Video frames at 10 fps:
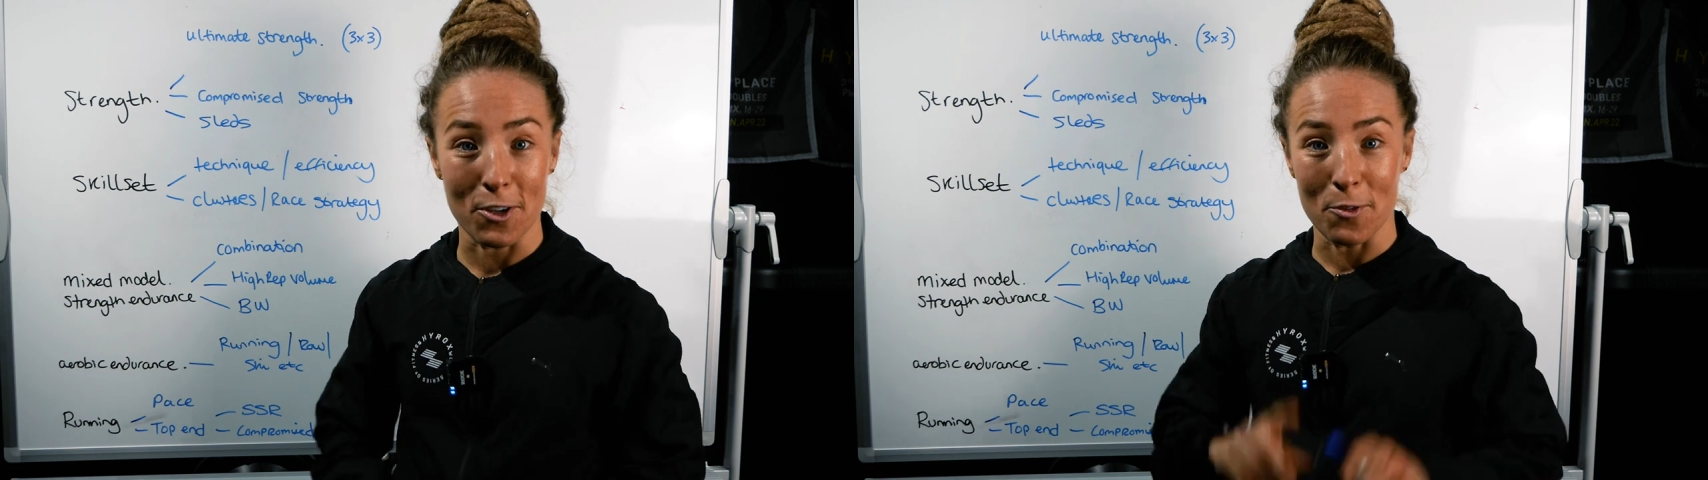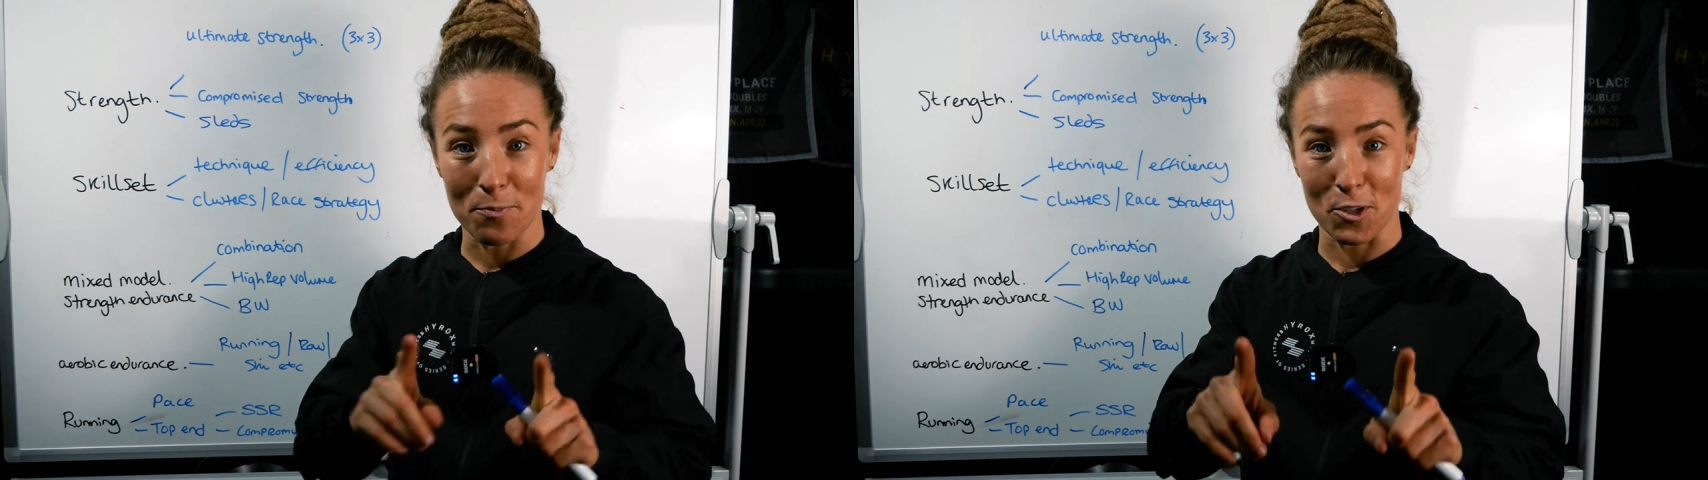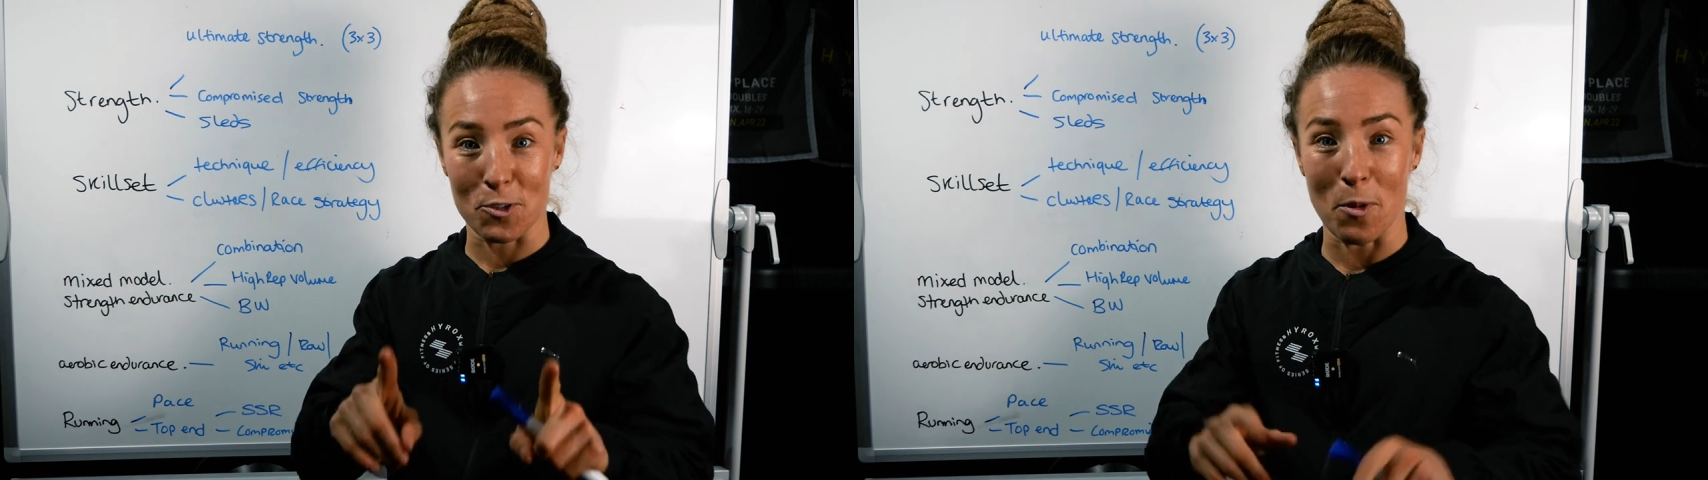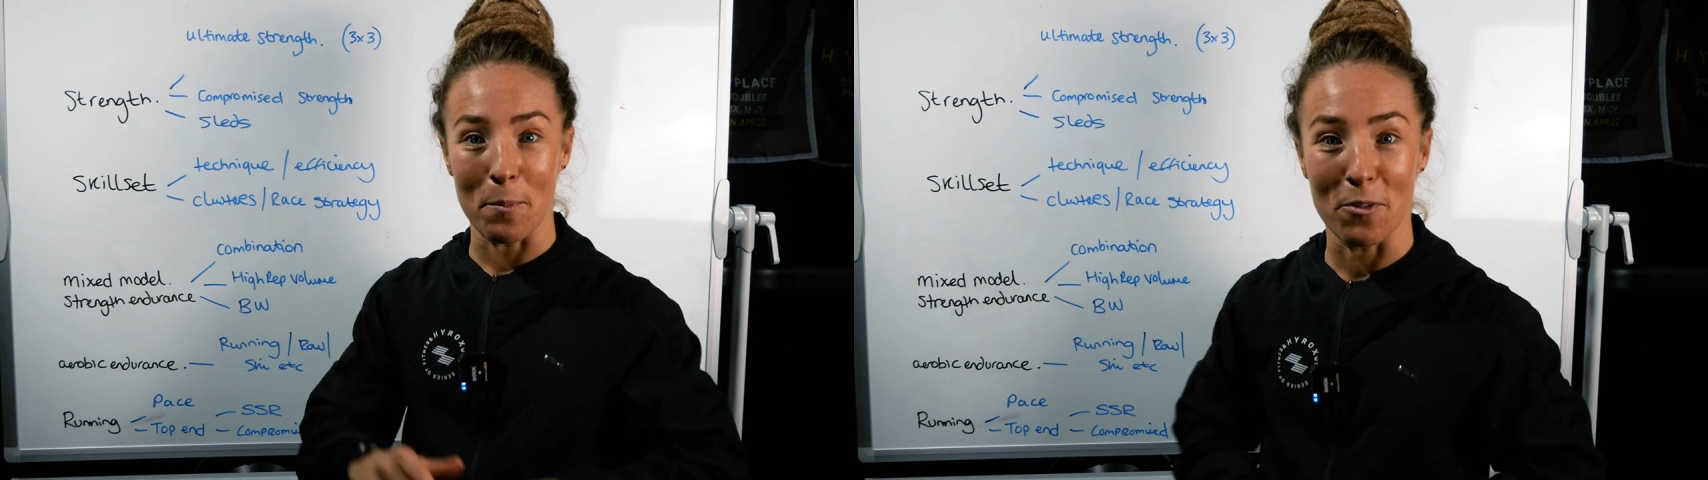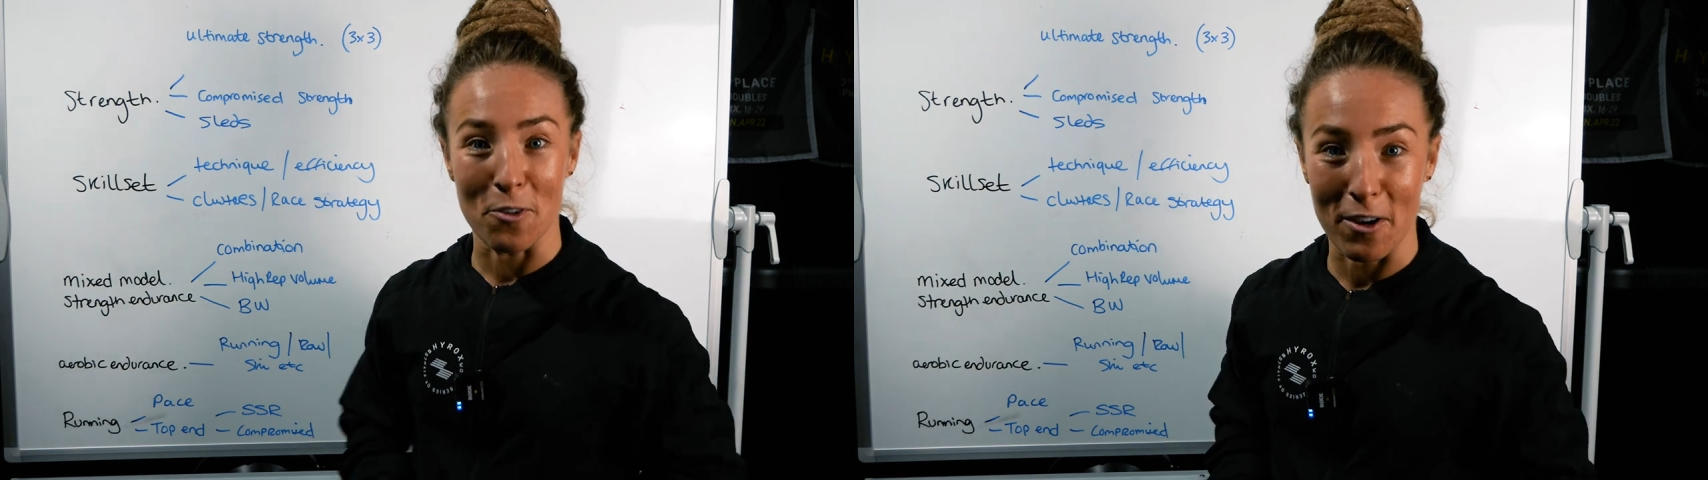So just
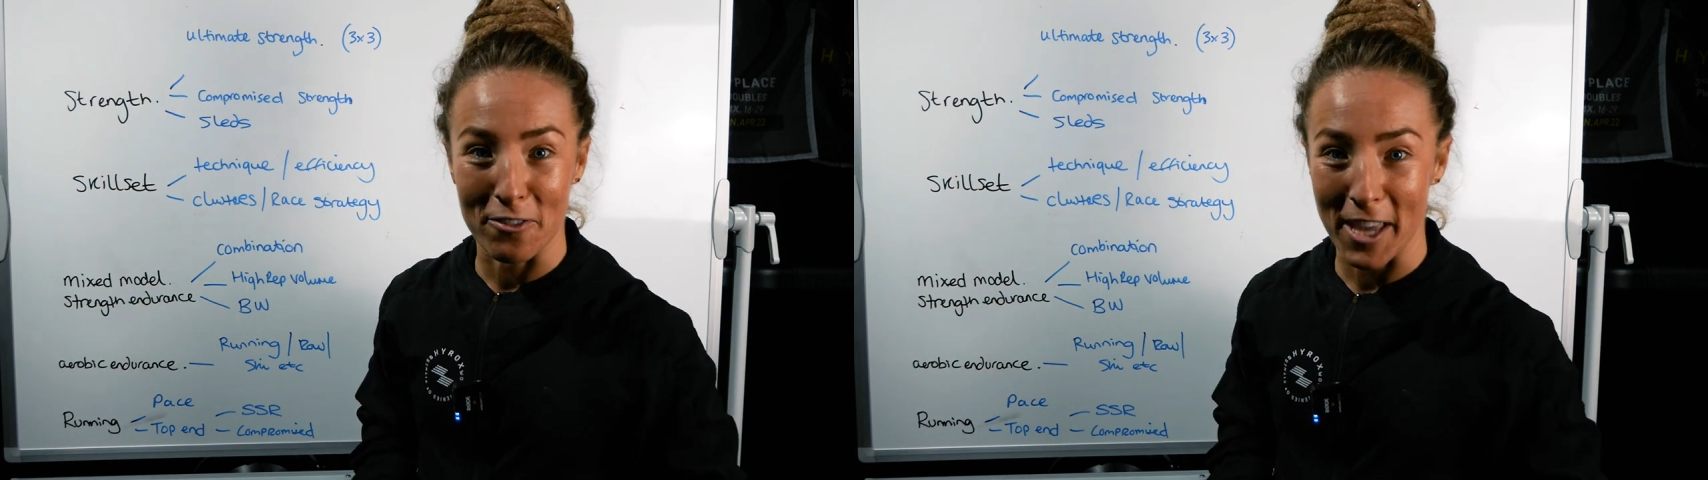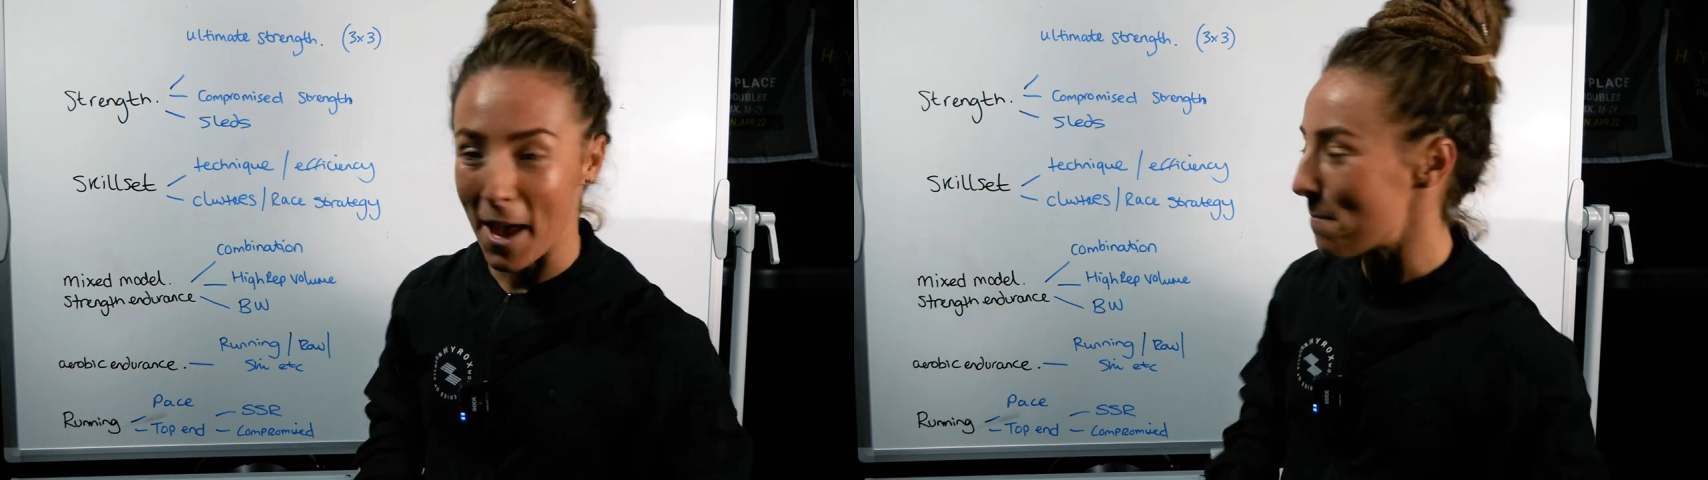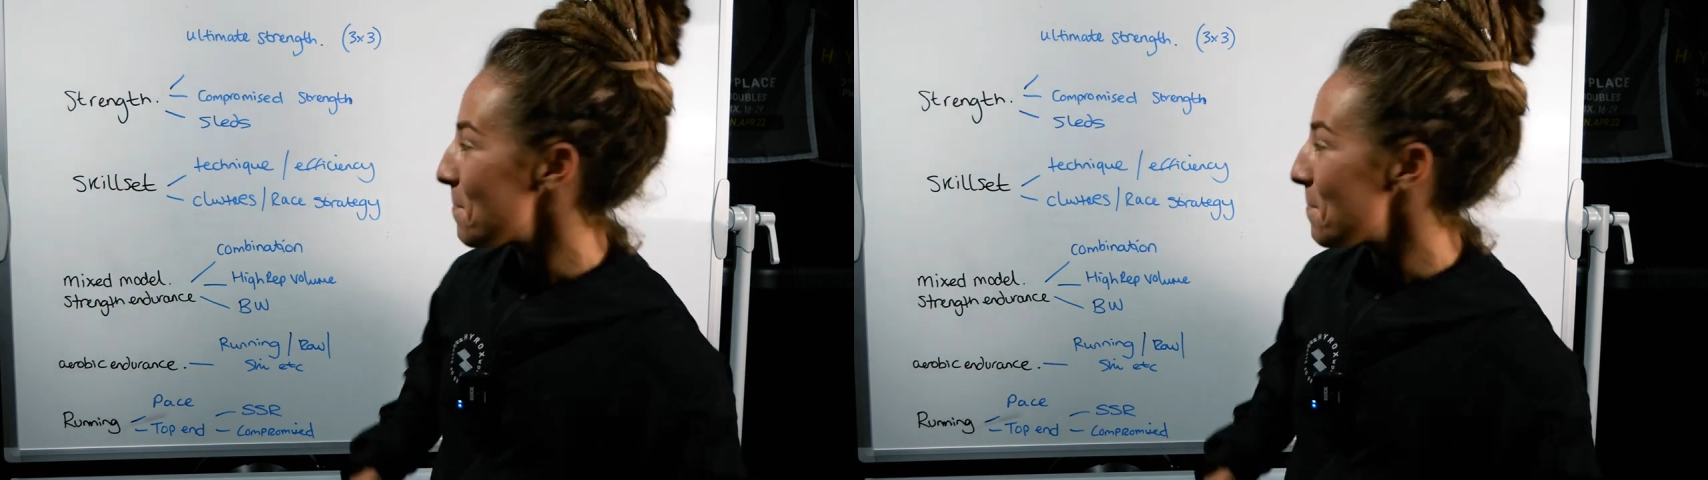one before I forget.